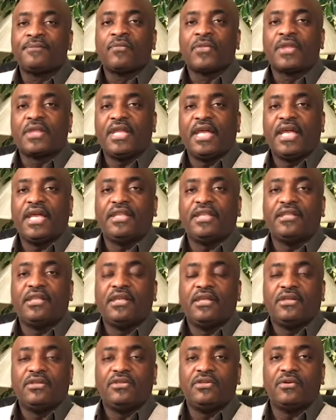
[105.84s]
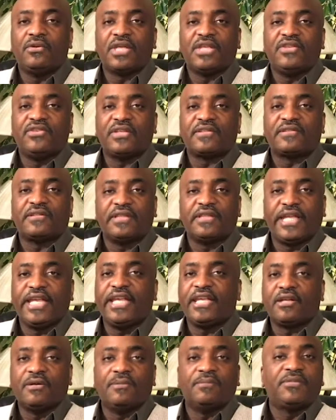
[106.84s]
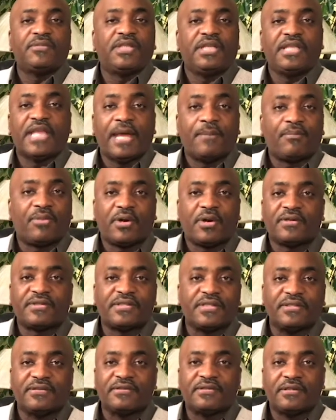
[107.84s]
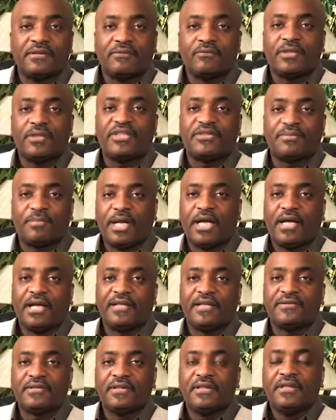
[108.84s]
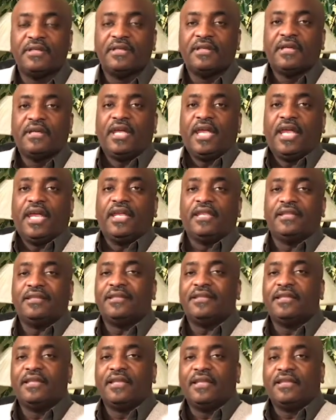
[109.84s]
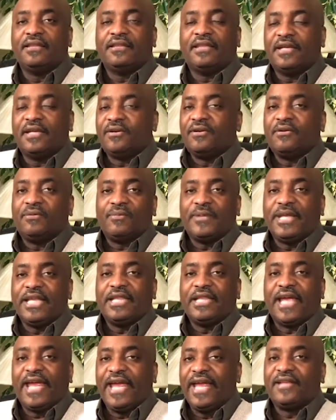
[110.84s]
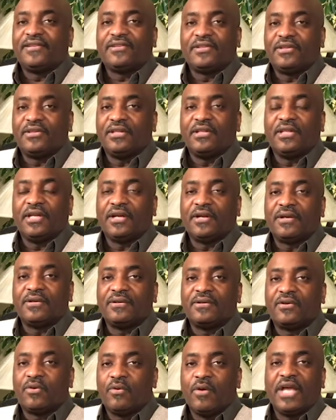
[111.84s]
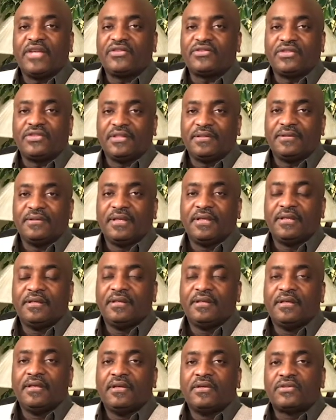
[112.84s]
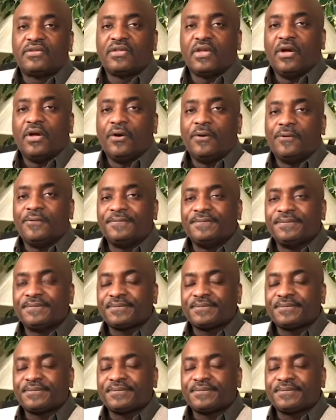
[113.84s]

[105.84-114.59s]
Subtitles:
then you can just link them to that person's response, and there will be the answer to their question. So